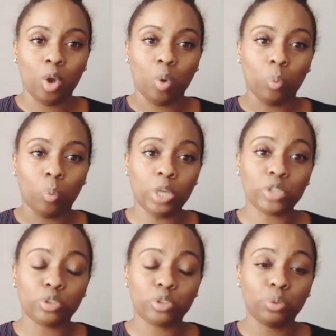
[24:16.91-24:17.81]

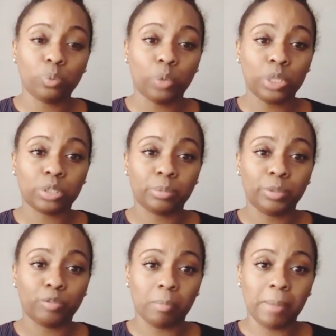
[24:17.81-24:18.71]
What do you want to
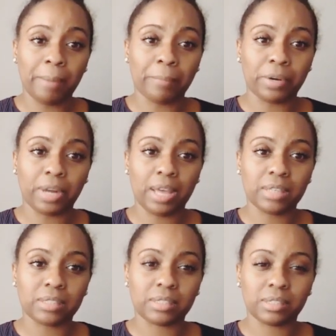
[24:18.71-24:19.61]
be remembered as?